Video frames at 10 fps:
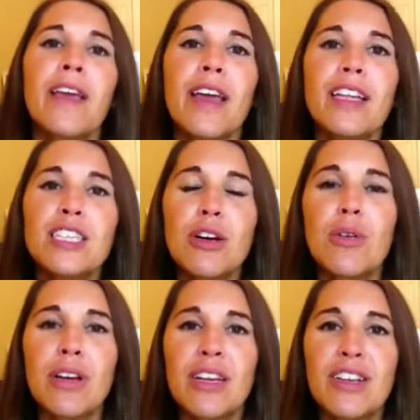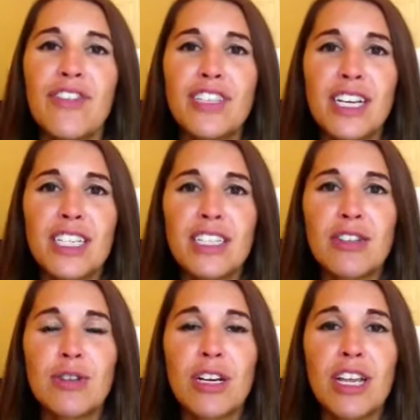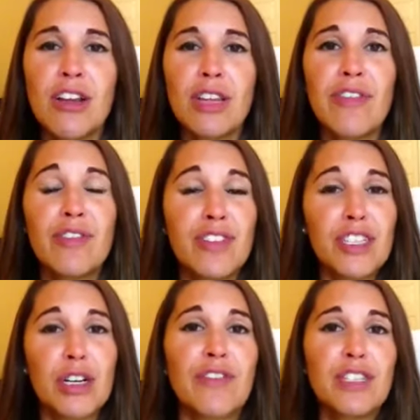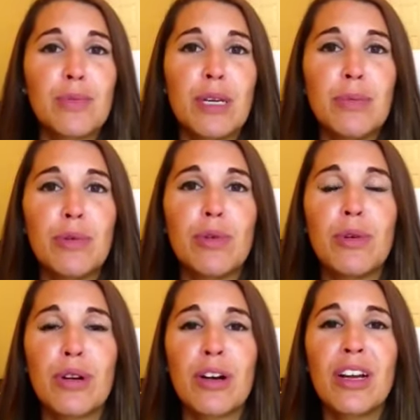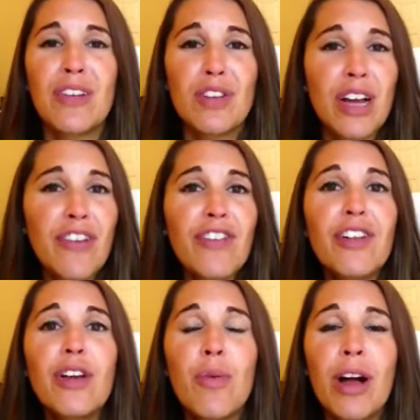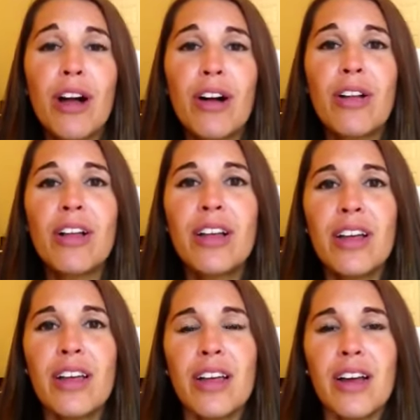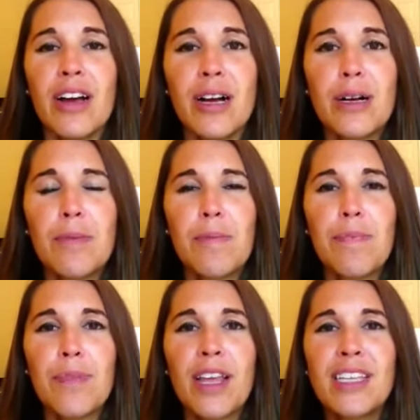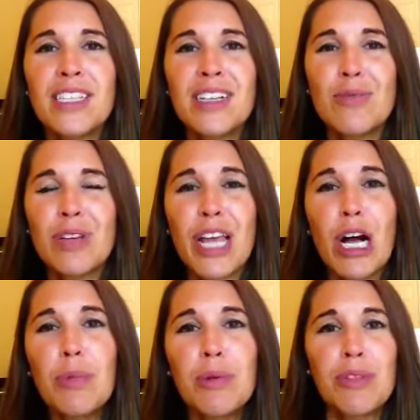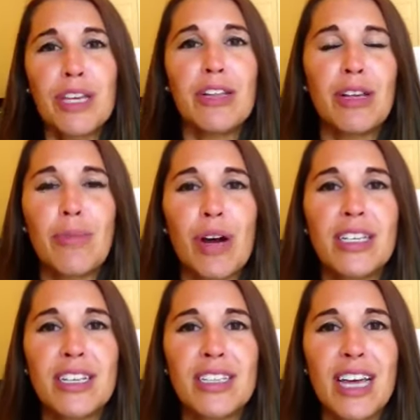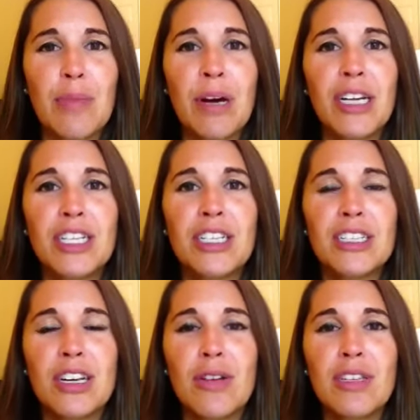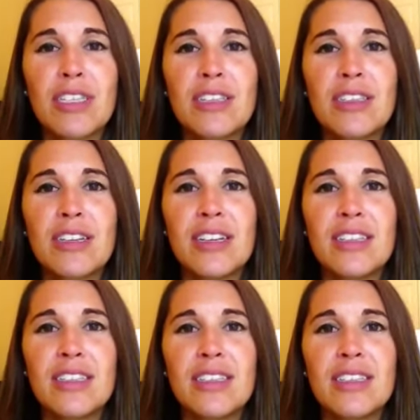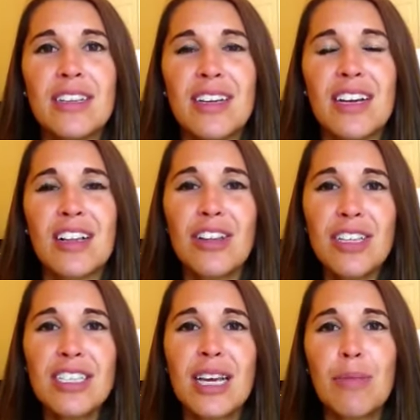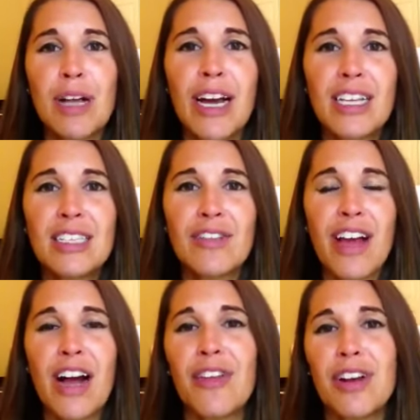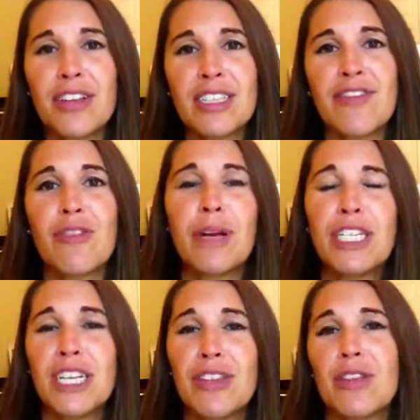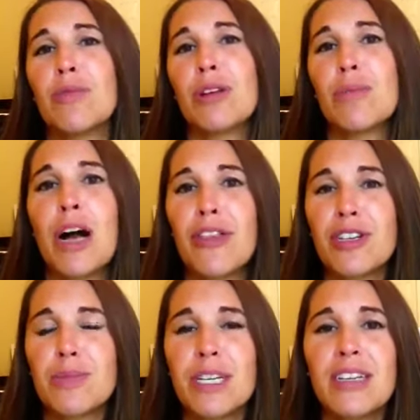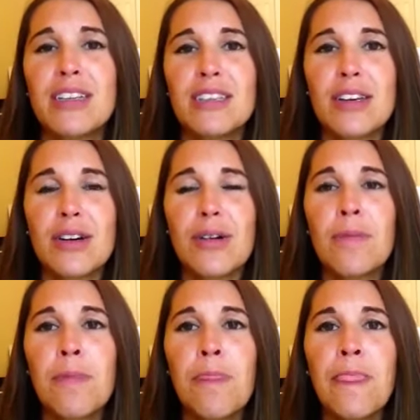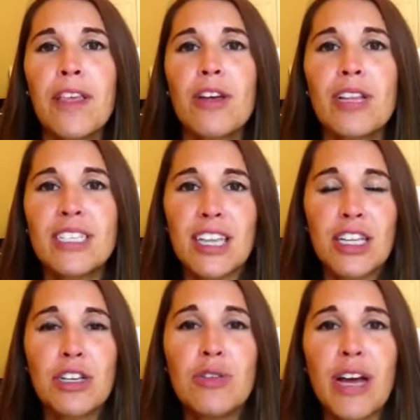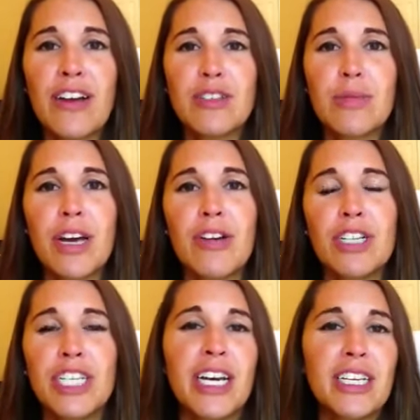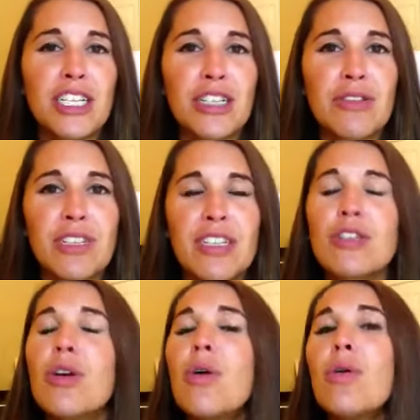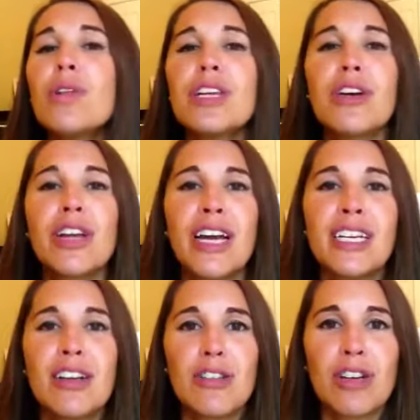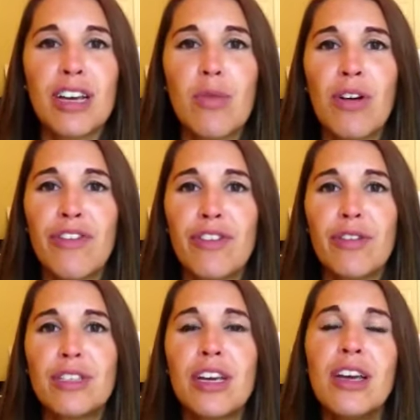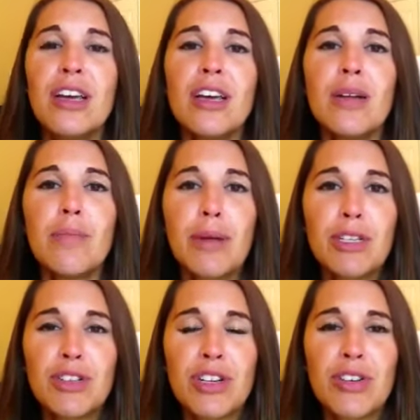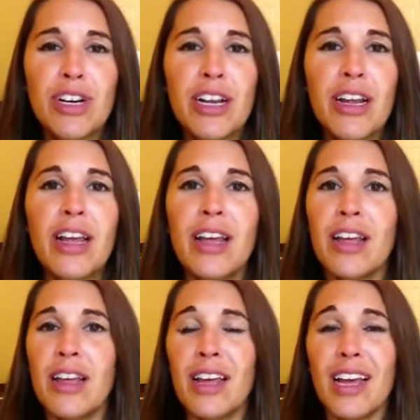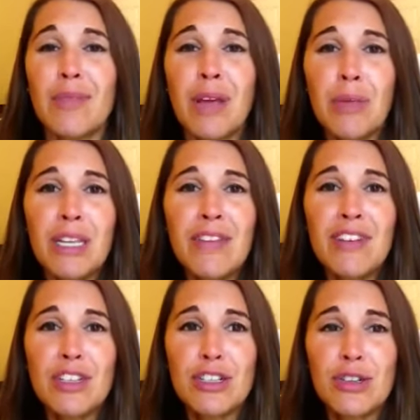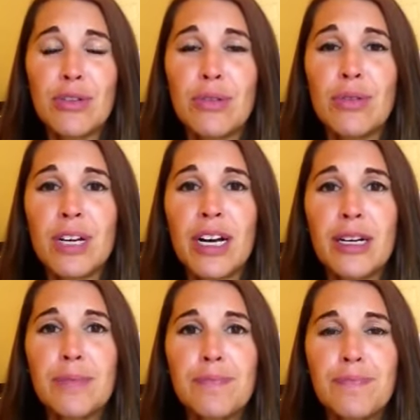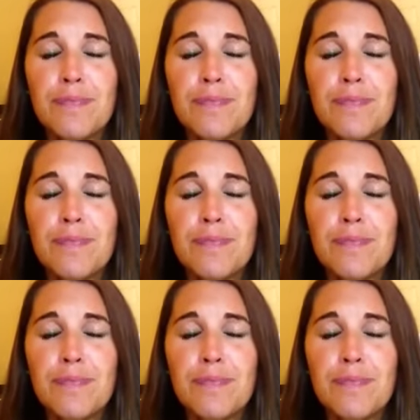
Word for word: And so it feels like it's still doing another level of disservice to people who are, if they're not feeling well, um, isn't really helping with the healing process that much. So it's, it's along the same lines of how they're getting this information out there that really bothers me. So, you know, let's say that you do have some gut or G I issues. It's a totally a good idea to look at what foods might be triggering and maybe even do um,